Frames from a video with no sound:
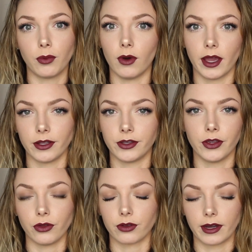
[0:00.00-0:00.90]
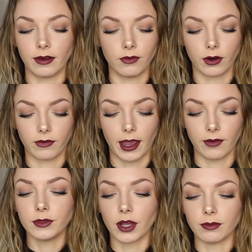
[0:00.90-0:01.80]
1, 2, 3, 4,
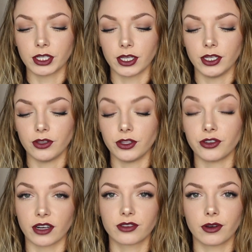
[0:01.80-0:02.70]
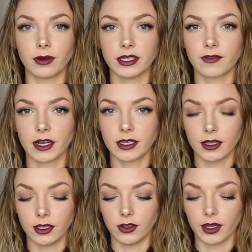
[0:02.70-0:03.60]
5. So I'm just going to do the drugstore ones first
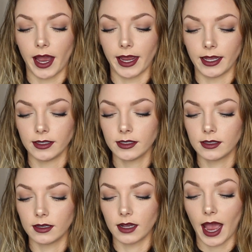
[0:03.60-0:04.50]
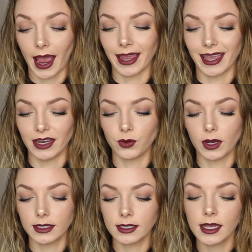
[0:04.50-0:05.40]
and then do the high-end
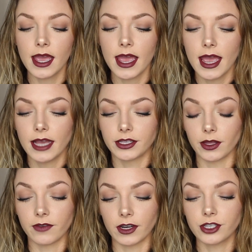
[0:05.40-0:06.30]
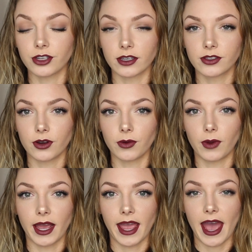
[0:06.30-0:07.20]
ones. So the first drugstore
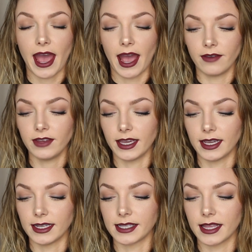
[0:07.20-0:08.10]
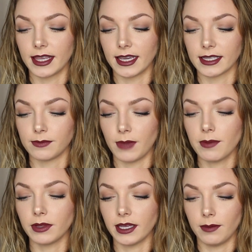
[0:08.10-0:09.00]
one I have is this
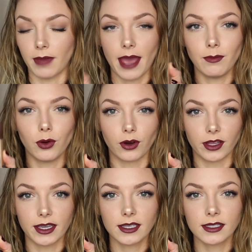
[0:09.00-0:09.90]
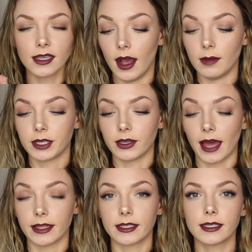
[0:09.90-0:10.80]
Maybelline Matte and Poreless. So
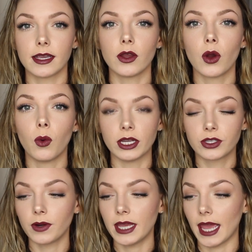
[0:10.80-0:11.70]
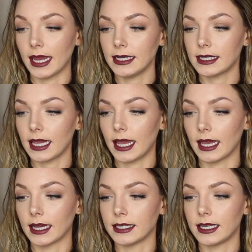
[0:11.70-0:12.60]
yeah, this is in 128,
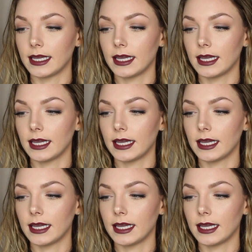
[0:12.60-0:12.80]
and